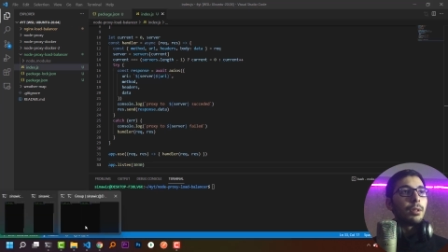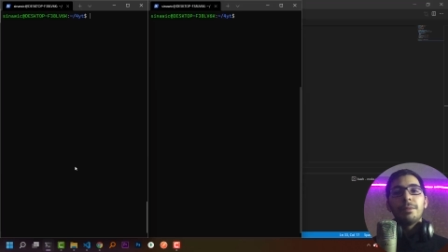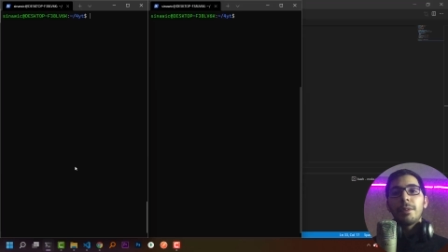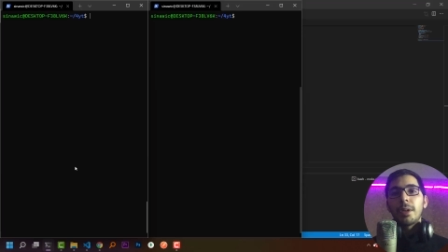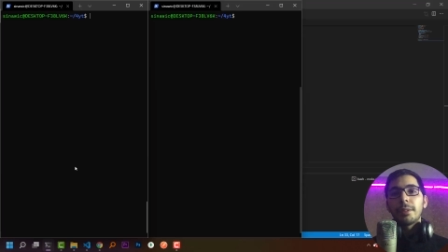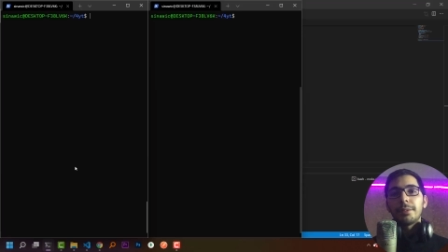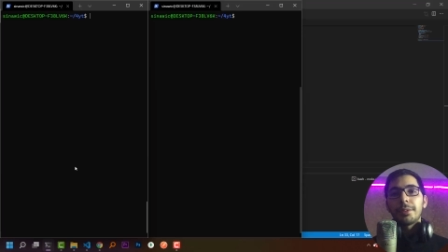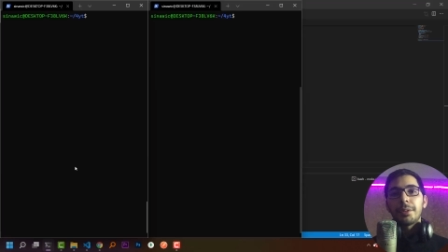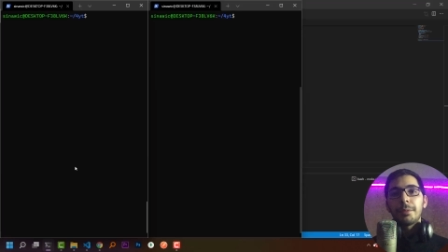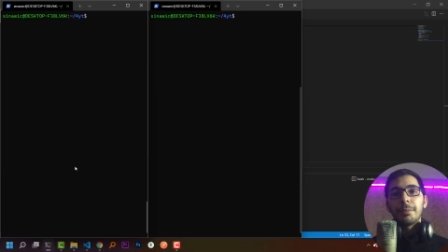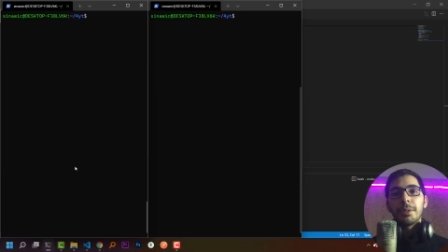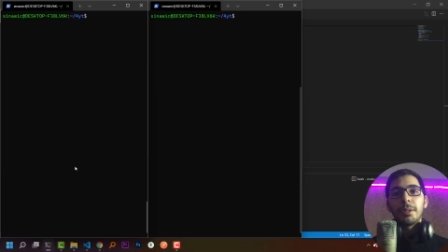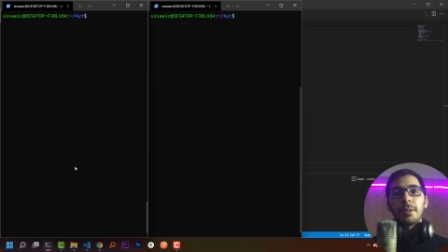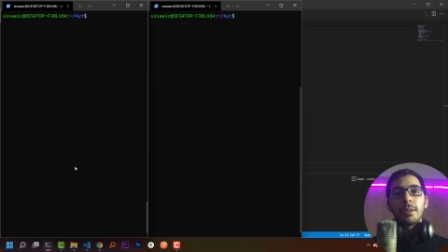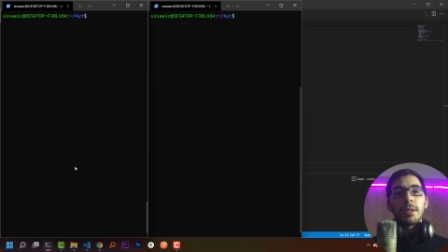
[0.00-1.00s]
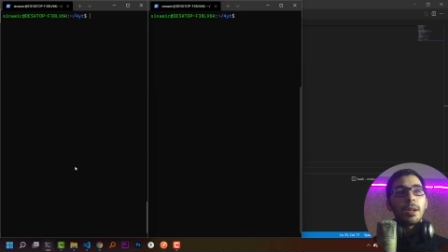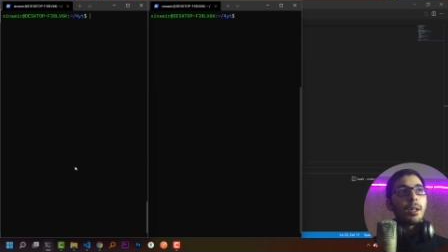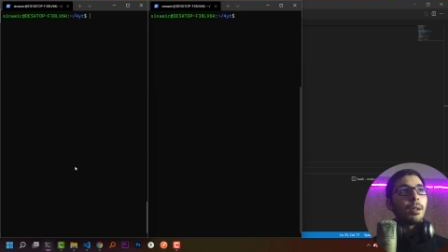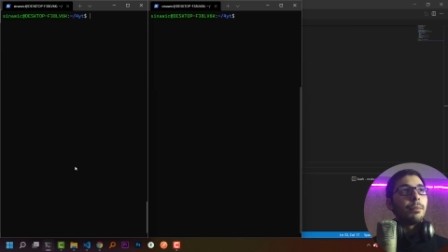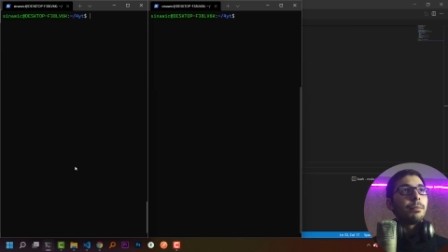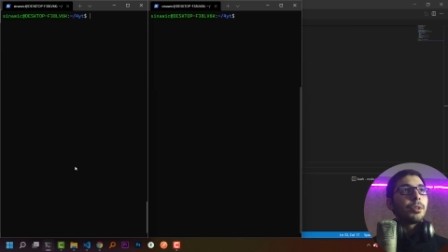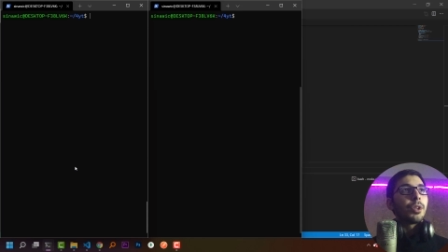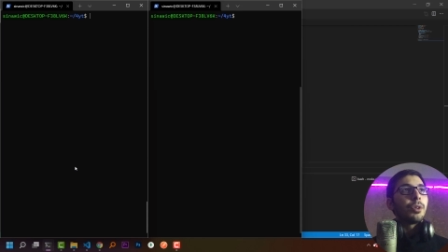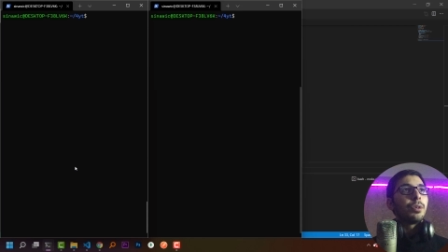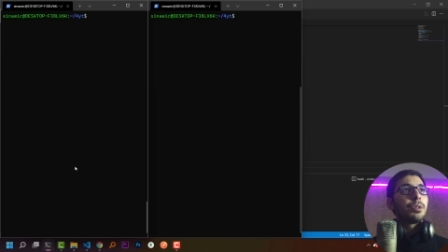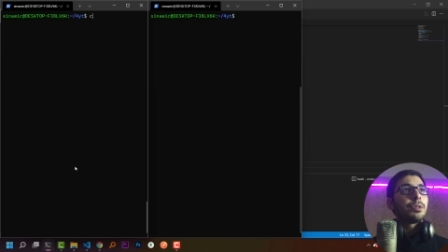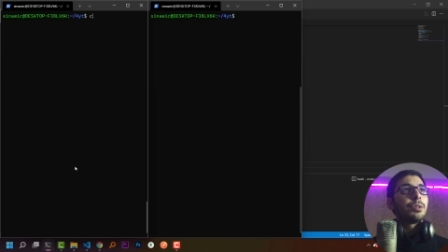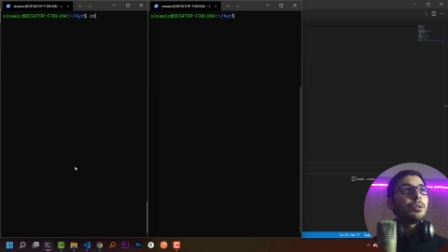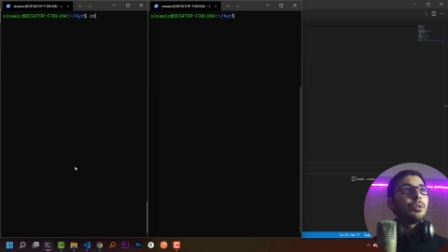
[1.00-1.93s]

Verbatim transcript: in one terminal I'm going